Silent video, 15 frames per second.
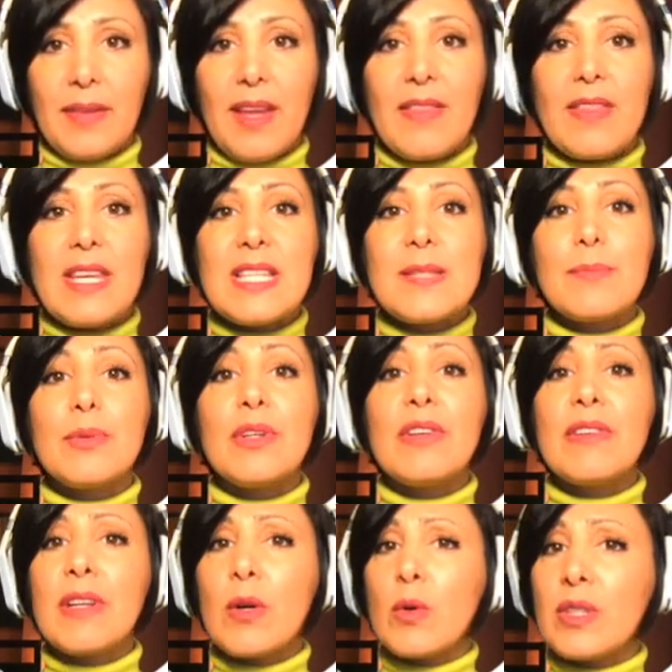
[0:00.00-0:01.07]
These
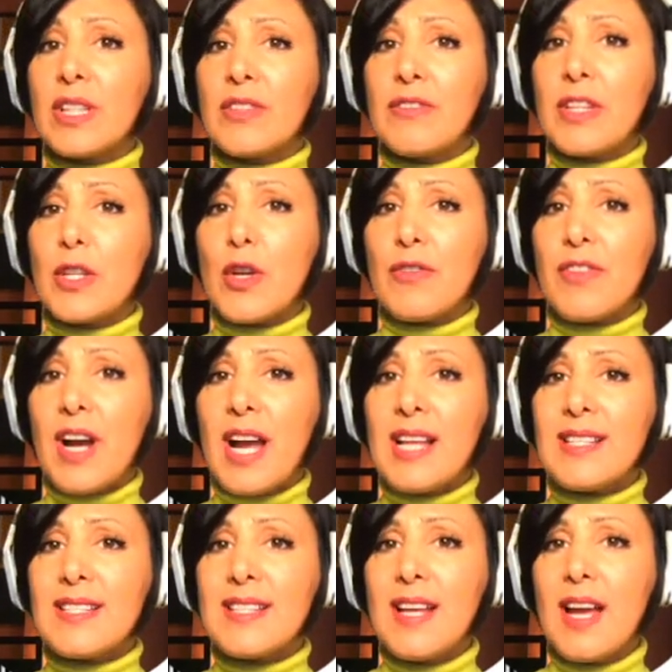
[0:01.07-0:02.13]
pre-recorded video
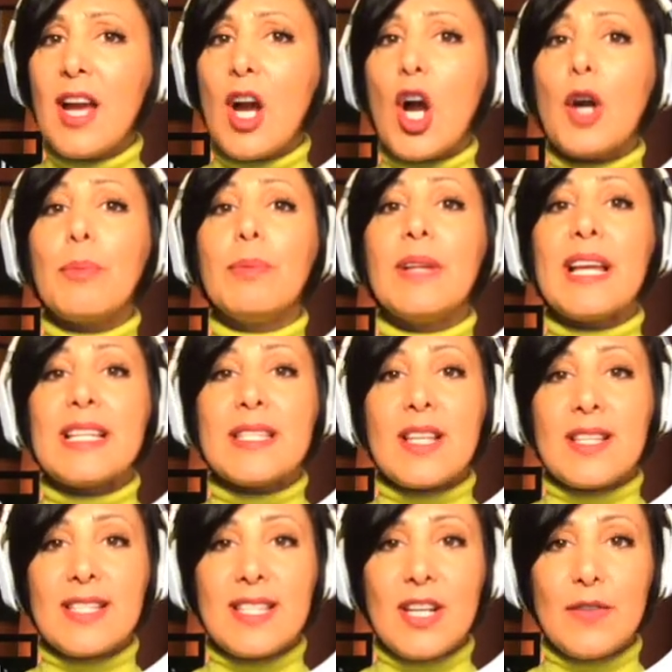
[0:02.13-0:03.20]
files are placed on
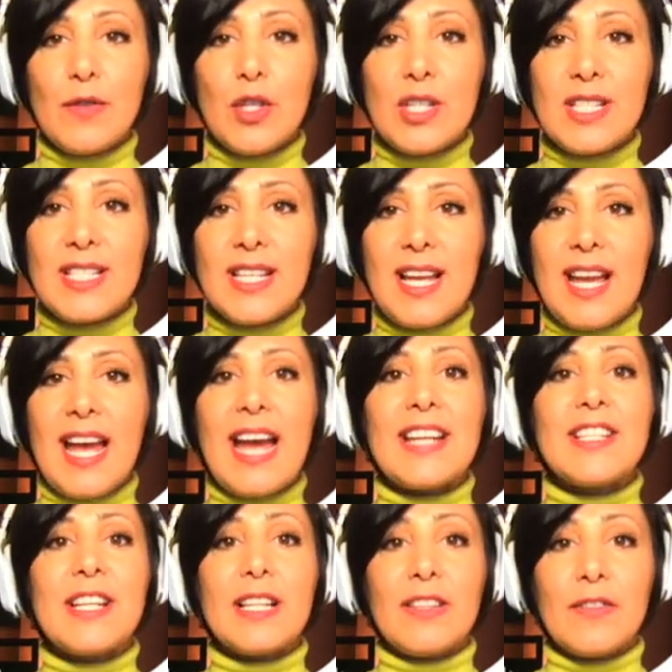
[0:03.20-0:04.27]
servers and
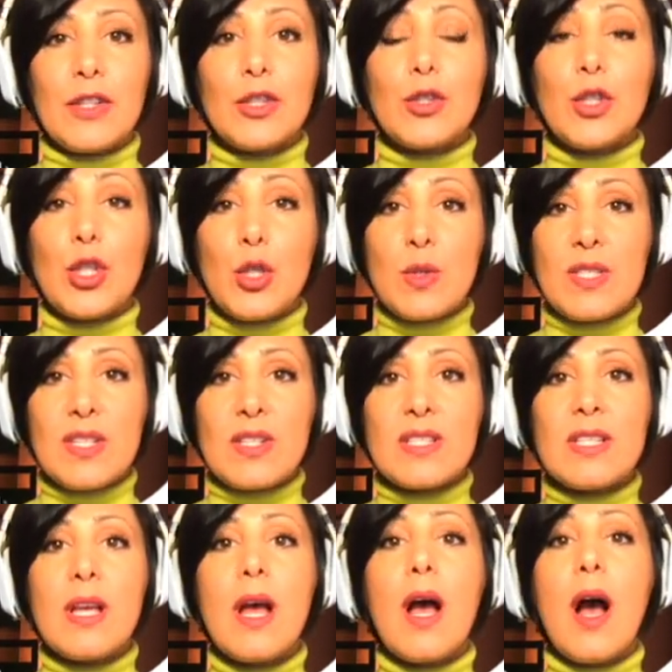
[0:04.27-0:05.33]
delivered to users
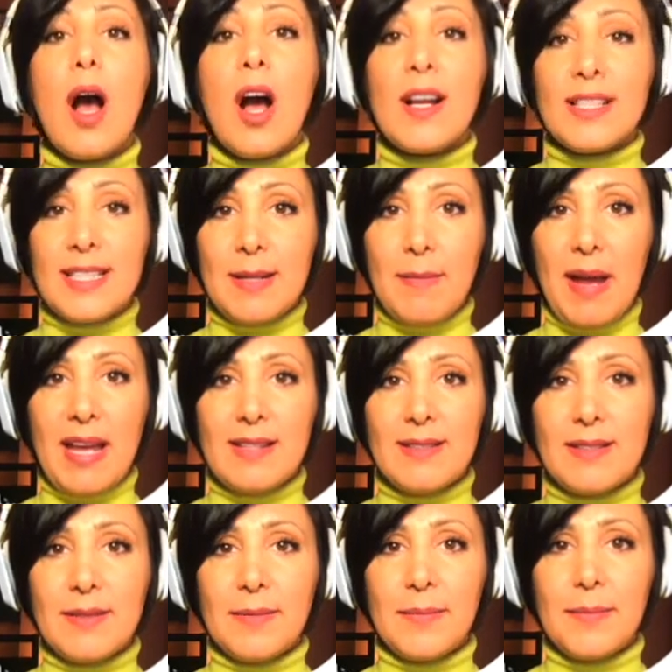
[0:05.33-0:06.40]
on
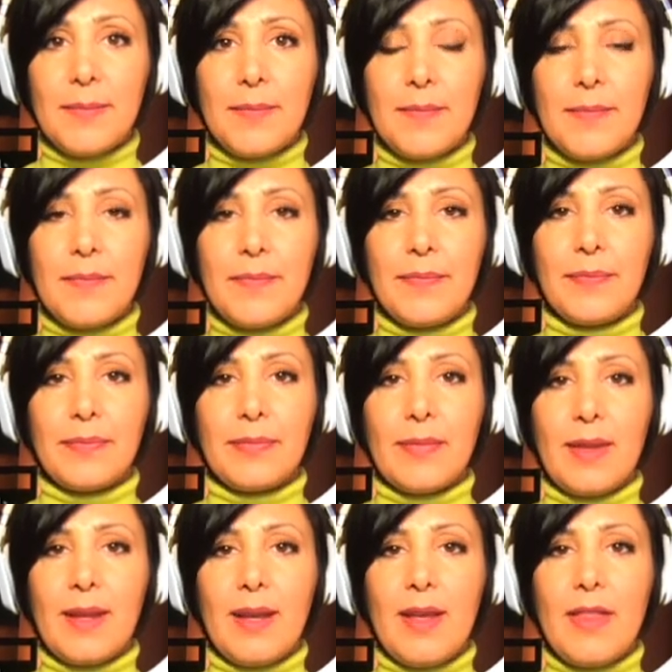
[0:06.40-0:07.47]
demand.
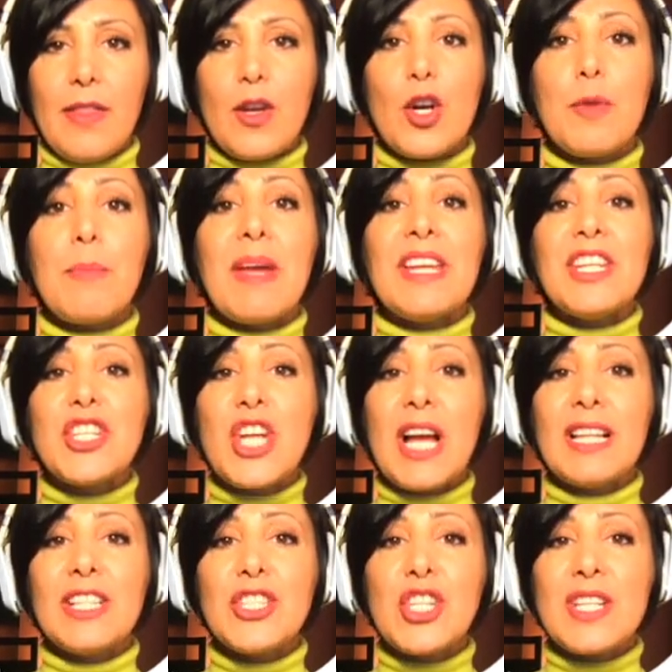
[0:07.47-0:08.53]
There are many
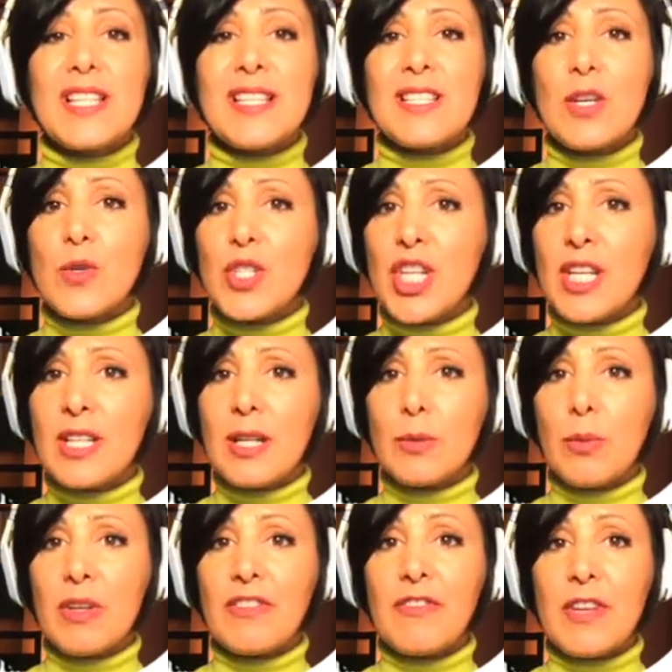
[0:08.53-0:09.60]
challenges associated
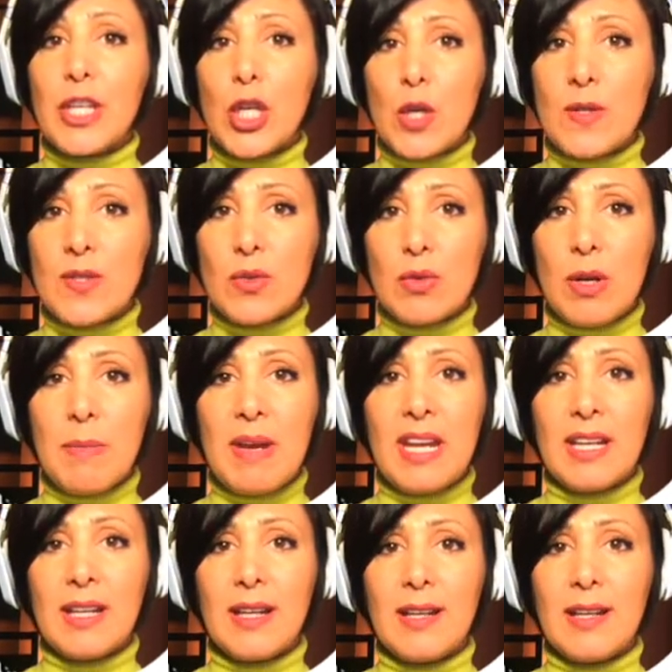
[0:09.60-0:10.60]
with video streaming,